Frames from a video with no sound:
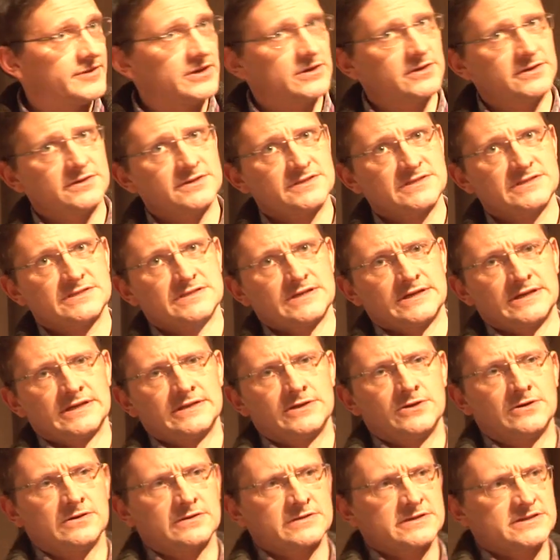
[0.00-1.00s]
years in
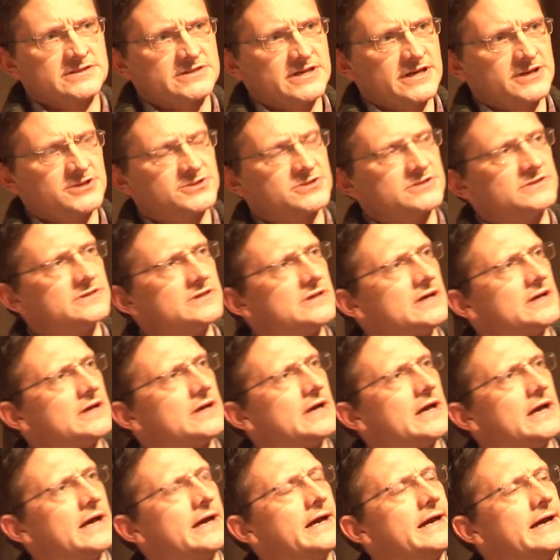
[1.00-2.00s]
the organisation
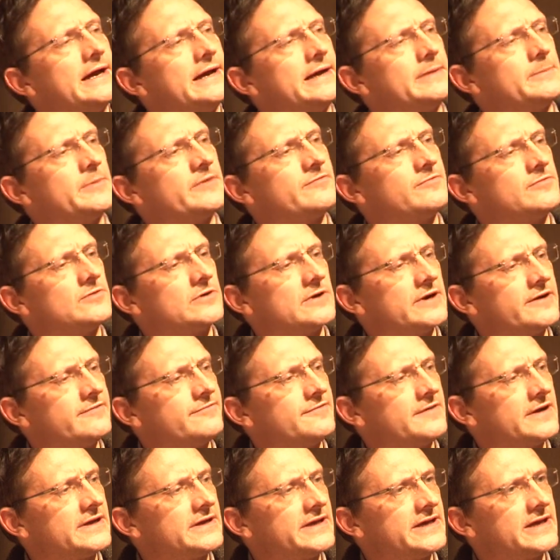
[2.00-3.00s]
before I
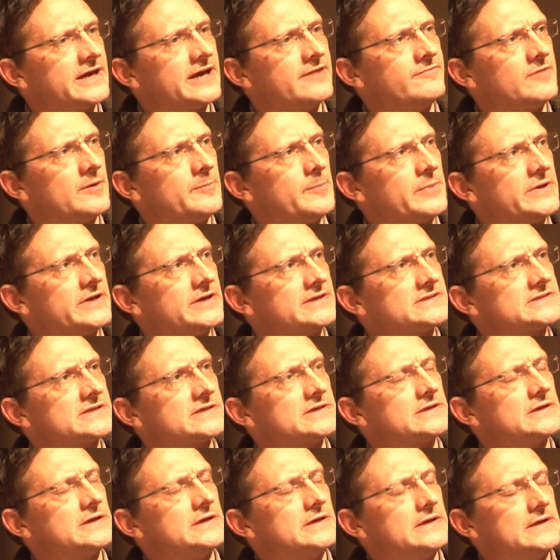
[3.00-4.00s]
finally gave up on it.
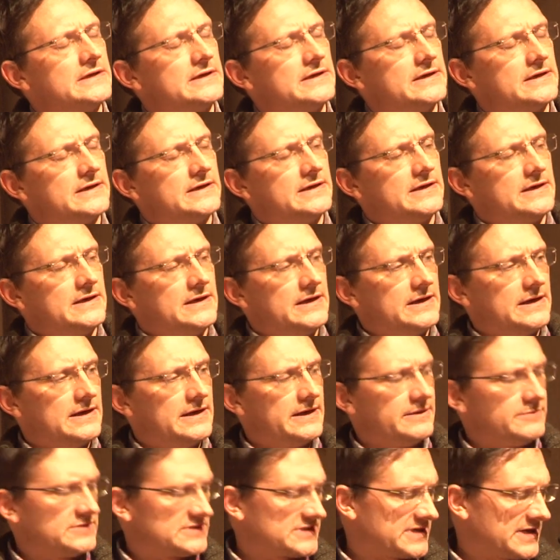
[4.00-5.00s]

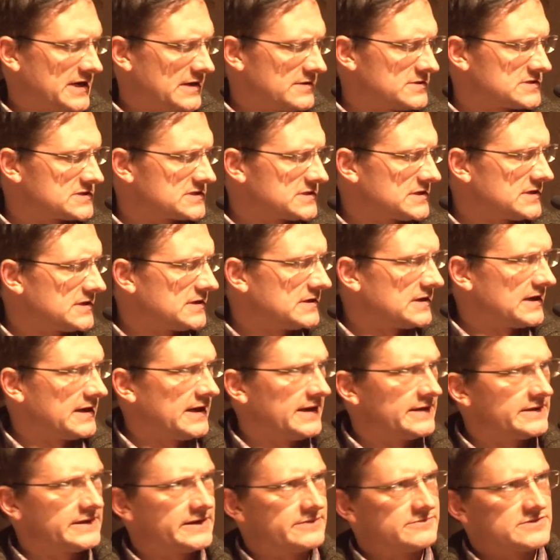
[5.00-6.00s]
I was a councillor
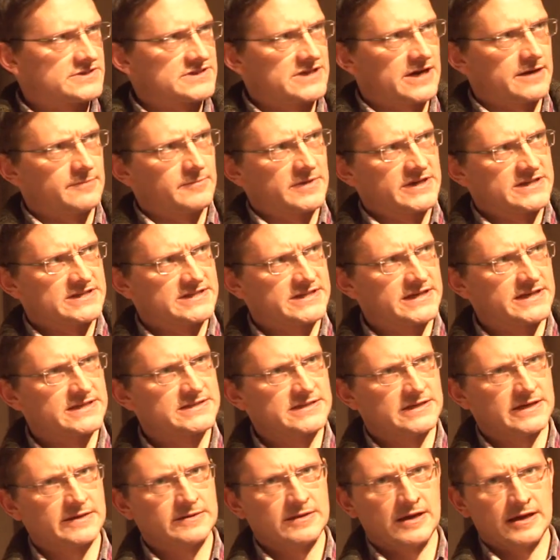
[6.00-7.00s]
and I resigned my seat.
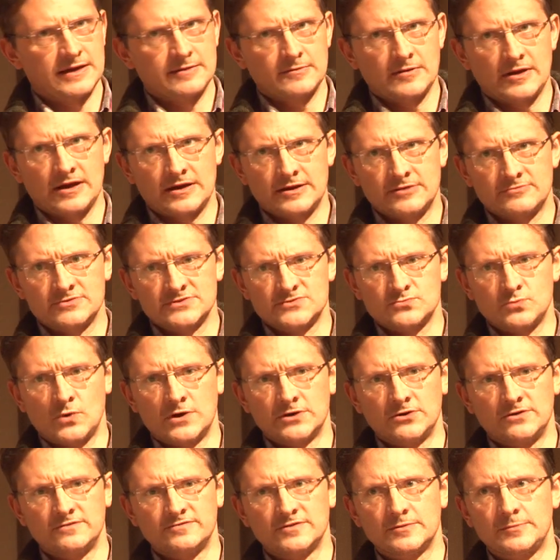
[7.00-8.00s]
I was
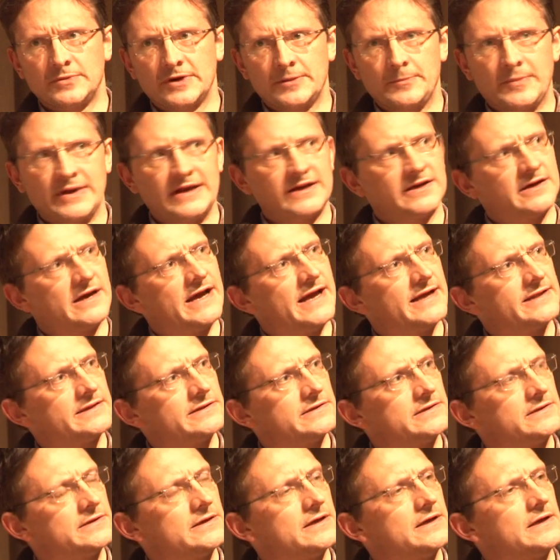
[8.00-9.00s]
won over by Peter
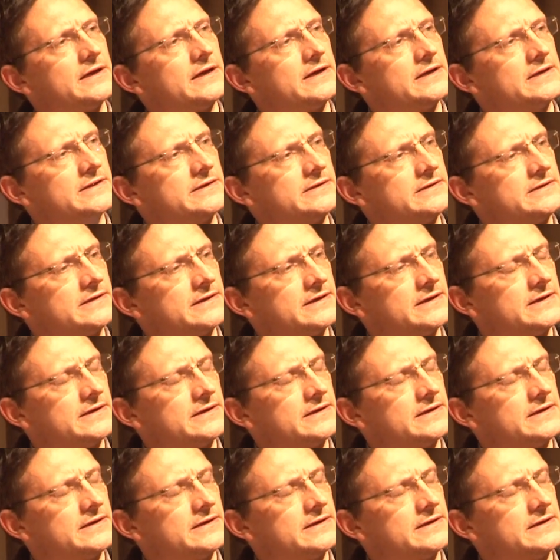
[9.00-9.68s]
Haddon and